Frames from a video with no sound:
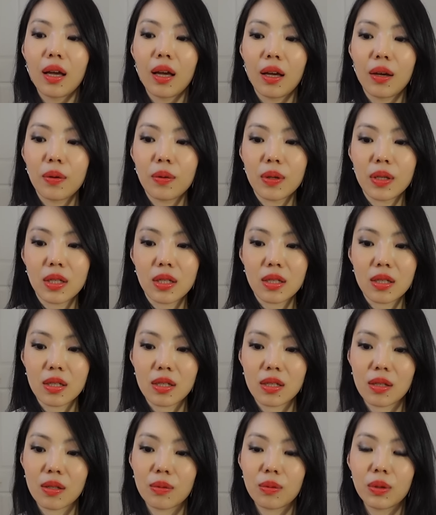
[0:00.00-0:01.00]
It
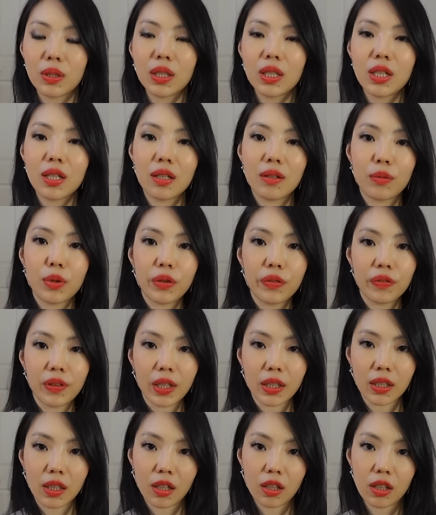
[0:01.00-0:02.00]
was really
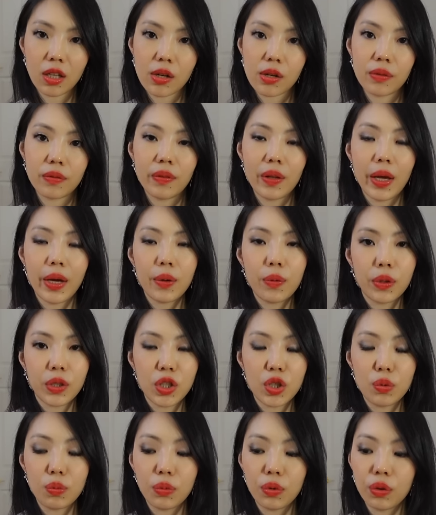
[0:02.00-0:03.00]
reflecting a lot of light when
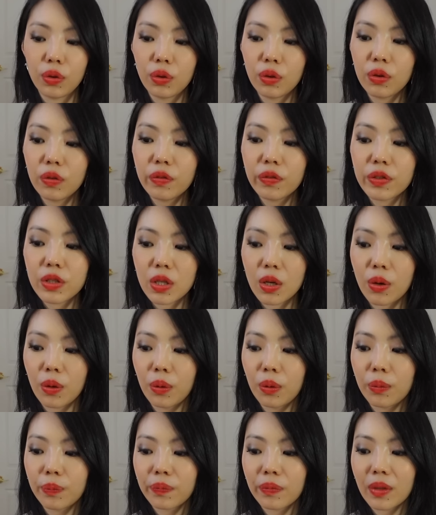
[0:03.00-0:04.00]
you move.
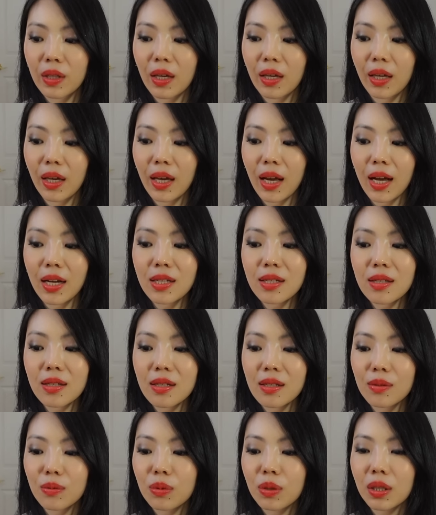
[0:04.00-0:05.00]
So it has
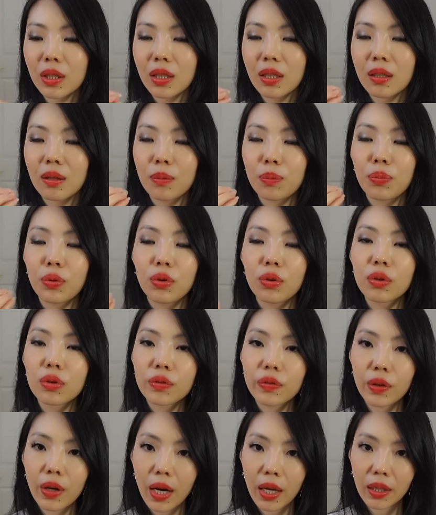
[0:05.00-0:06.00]
this really
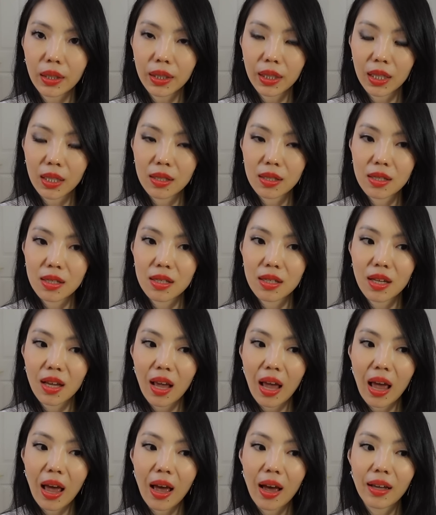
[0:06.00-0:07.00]
beautiful elegance.
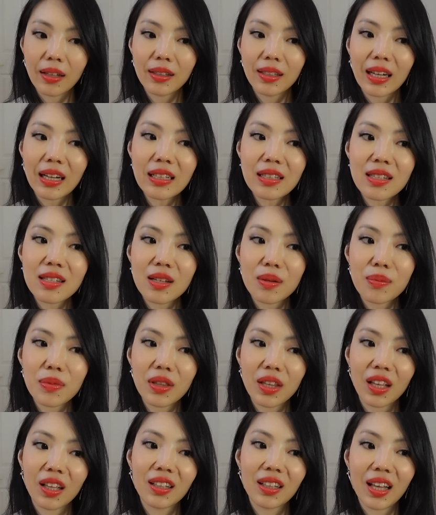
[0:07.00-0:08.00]
And that's
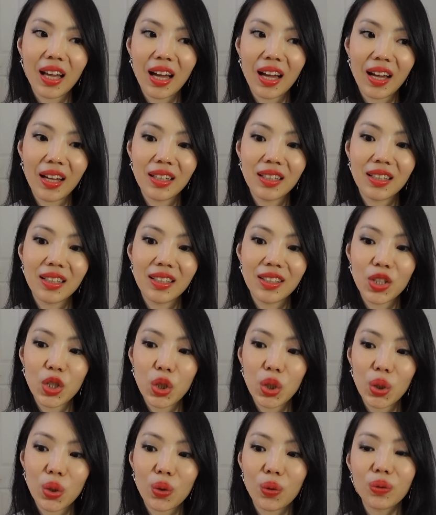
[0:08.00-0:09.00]
something that
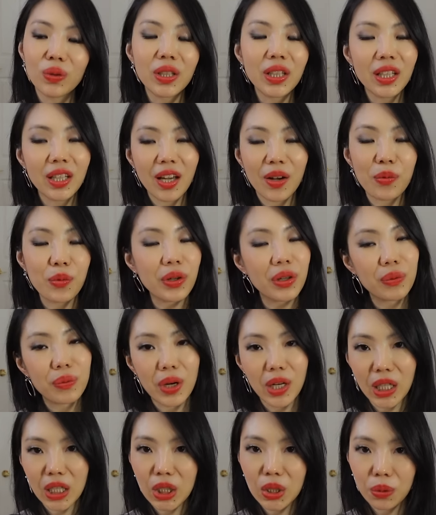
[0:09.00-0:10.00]
you only get with
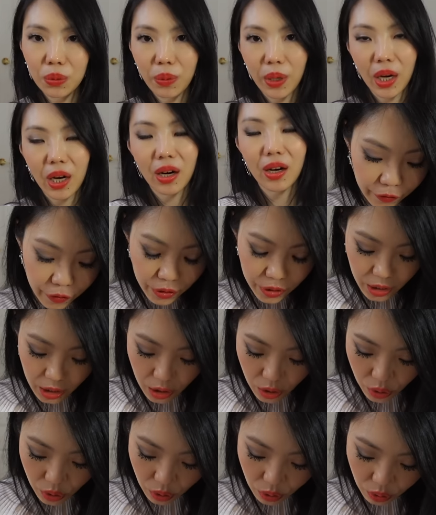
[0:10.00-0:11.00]
ready to wear. For
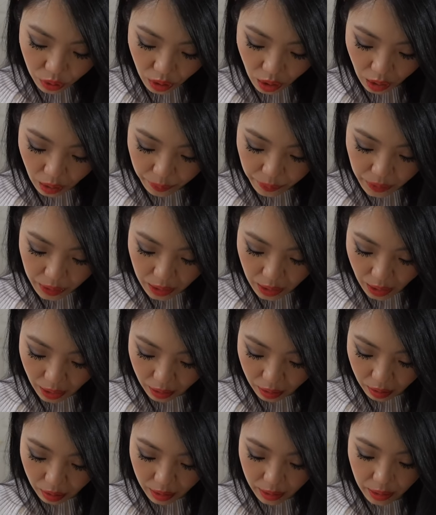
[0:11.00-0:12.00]
these two tops, I
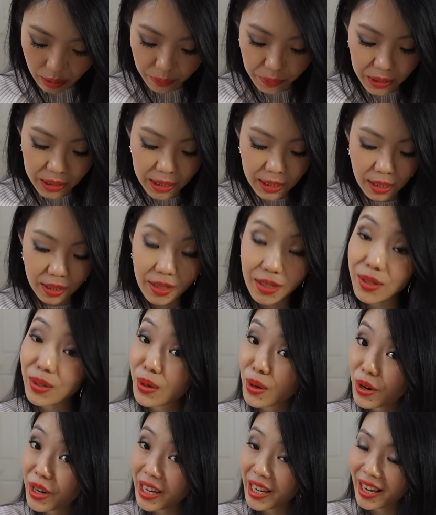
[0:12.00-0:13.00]
got them in size
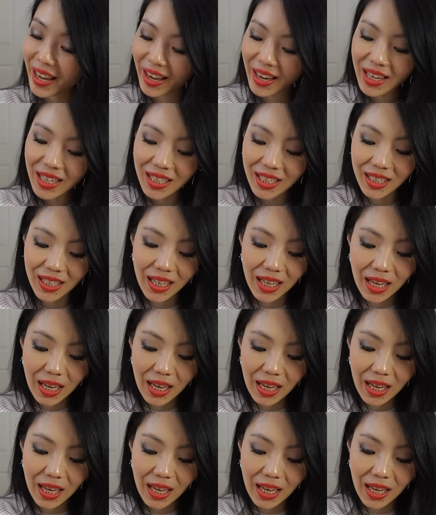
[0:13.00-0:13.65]
38